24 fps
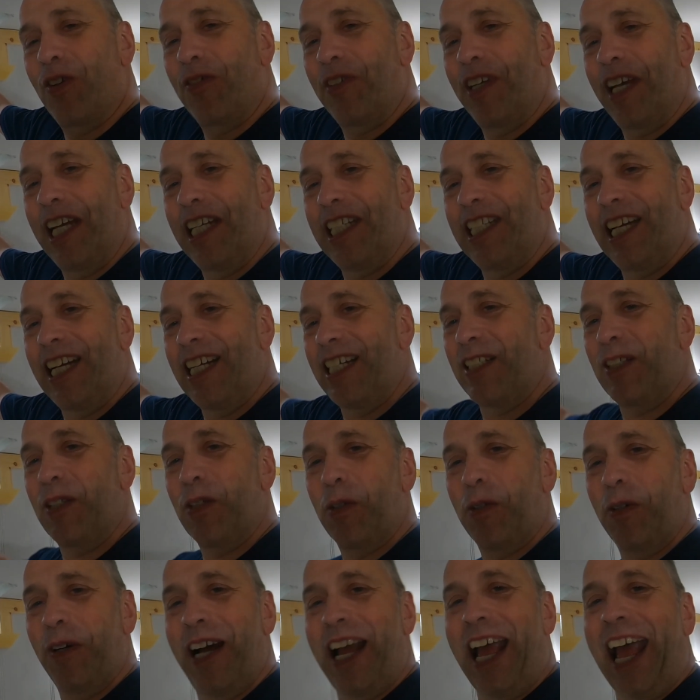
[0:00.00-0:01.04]
of Gaetan,
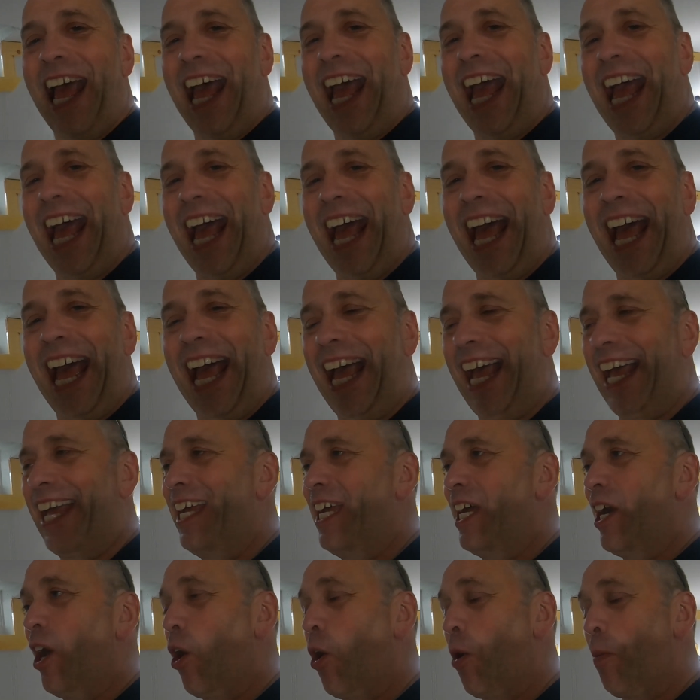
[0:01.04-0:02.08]
so
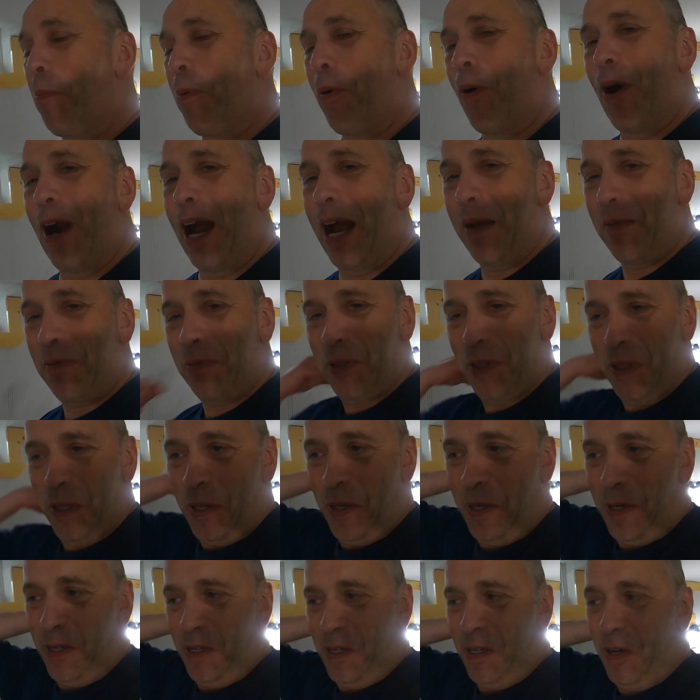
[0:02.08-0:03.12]
or perhaps
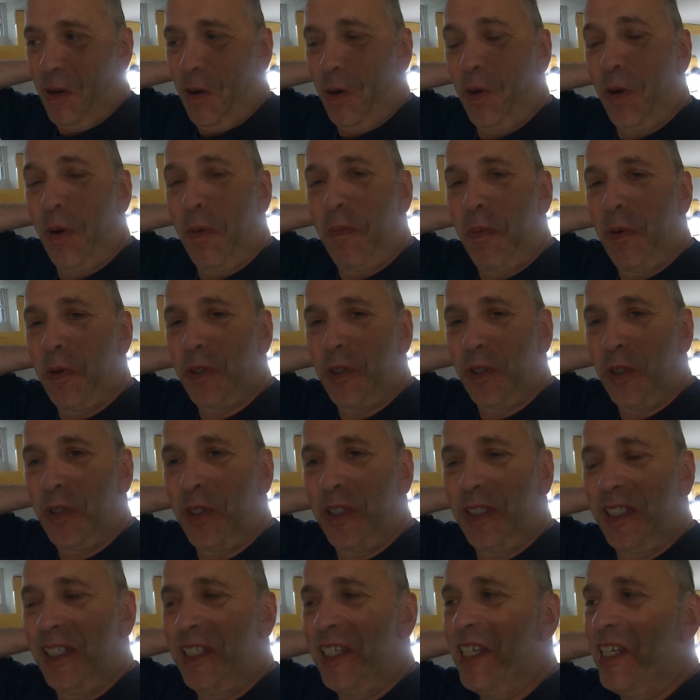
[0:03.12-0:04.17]
older
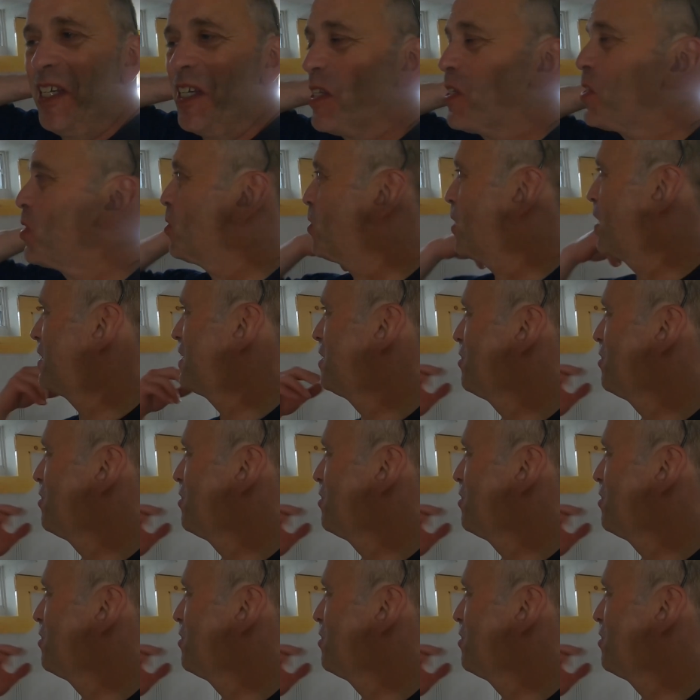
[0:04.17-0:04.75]
person. So I